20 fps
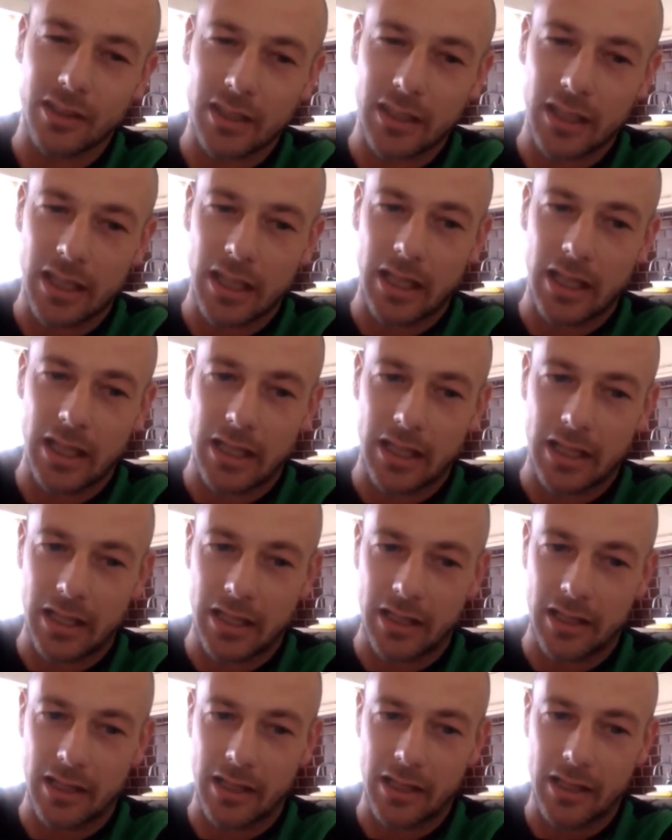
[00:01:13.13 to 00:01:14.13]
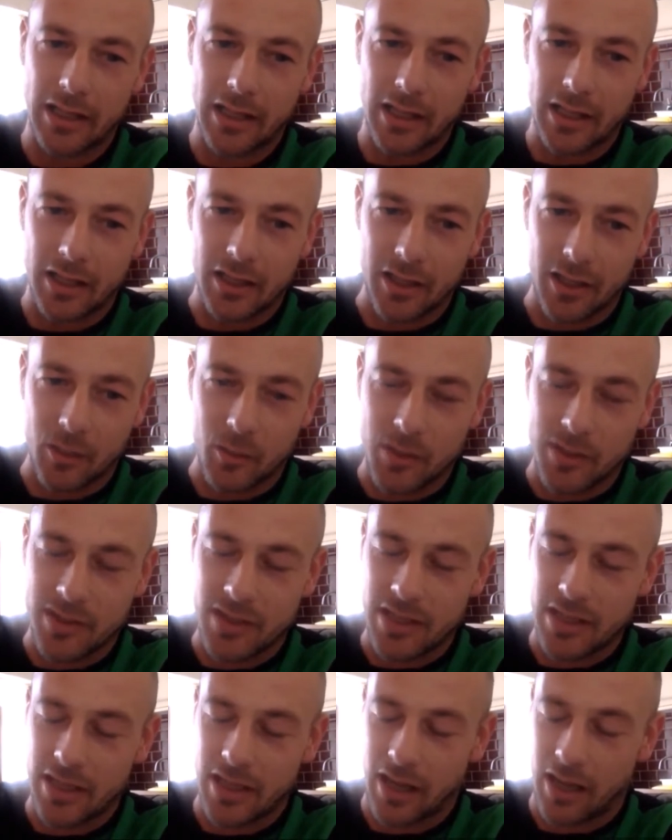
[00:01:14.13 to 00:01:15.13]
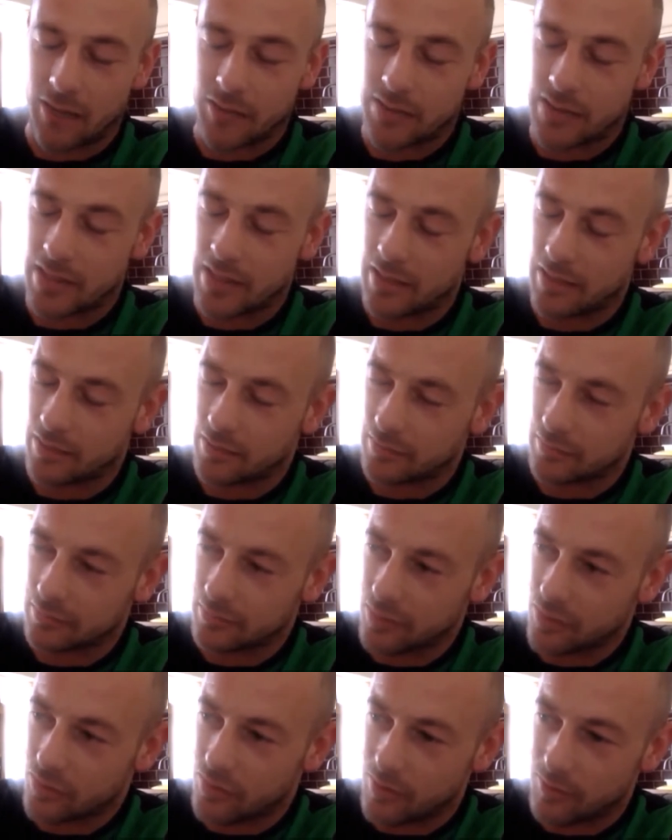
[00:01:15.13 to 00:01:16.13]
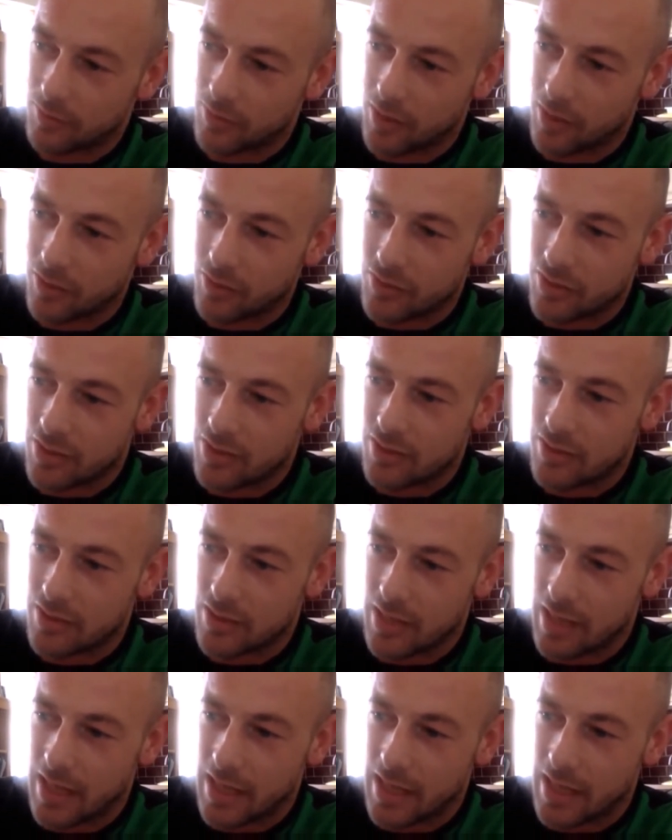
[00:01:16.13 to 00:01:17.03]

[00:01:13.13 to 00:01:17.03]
I've seen strength coaches.